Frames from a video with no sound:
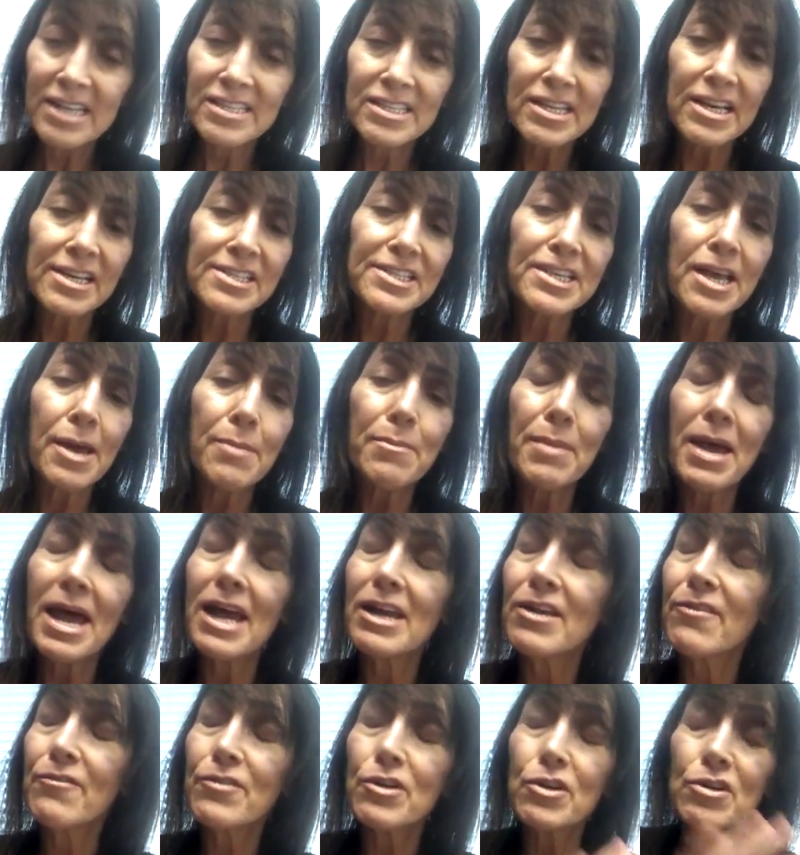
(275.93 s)
Does not
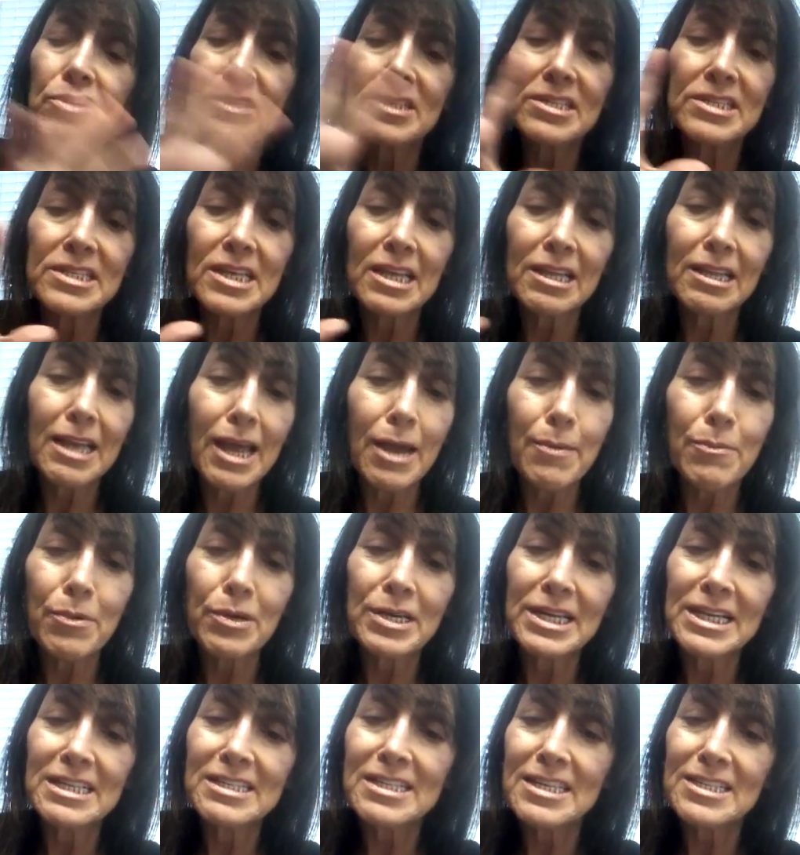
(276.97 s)
matter if you're a
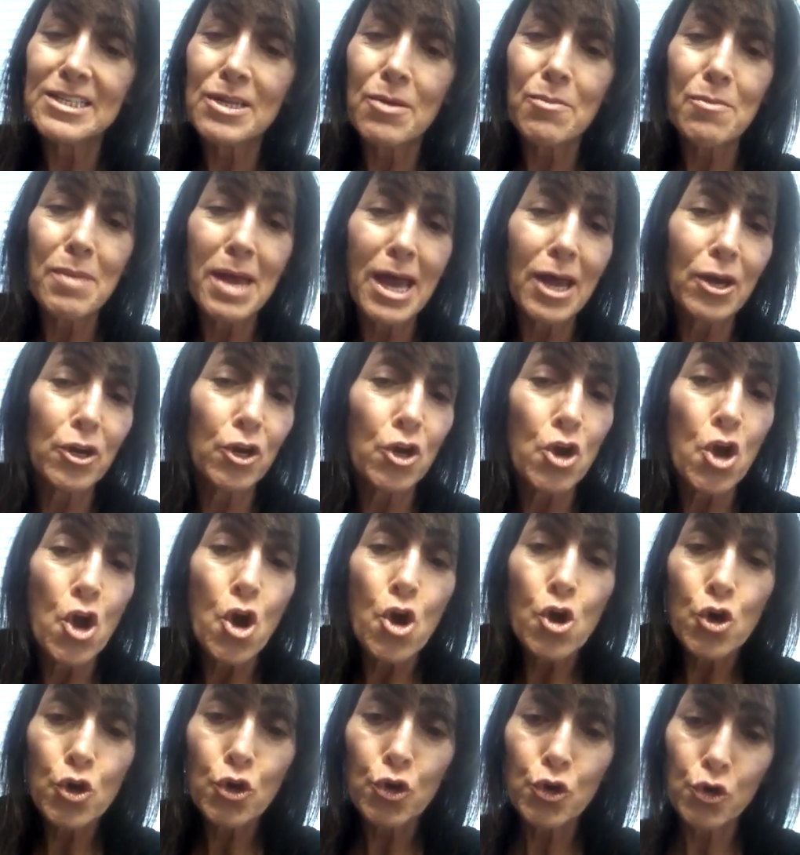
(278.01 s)
celebrity, doesn't matter
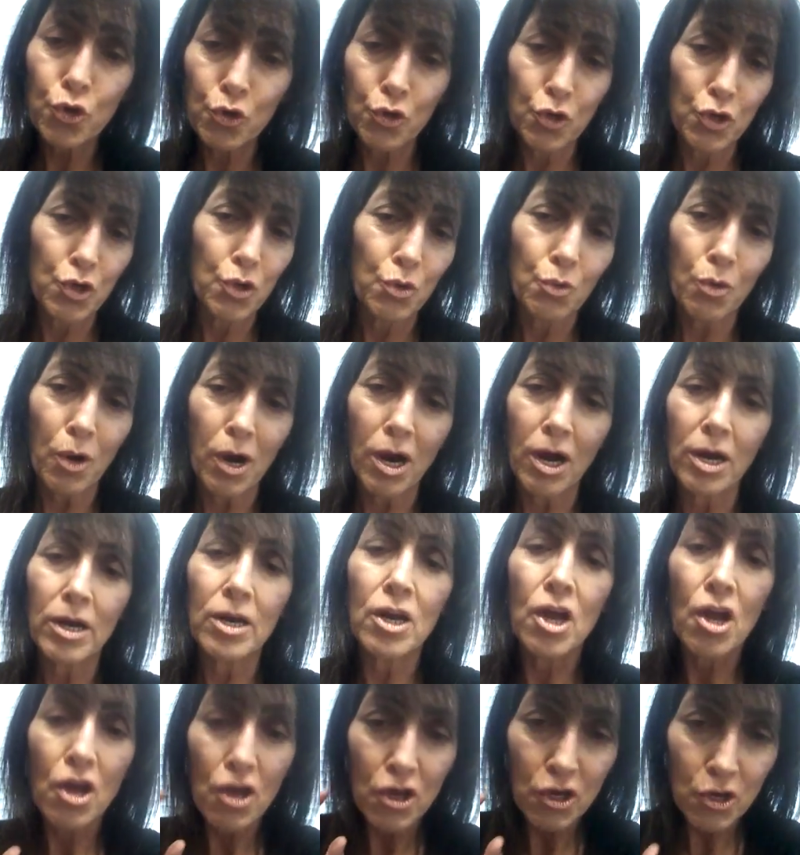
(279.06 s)
who you are.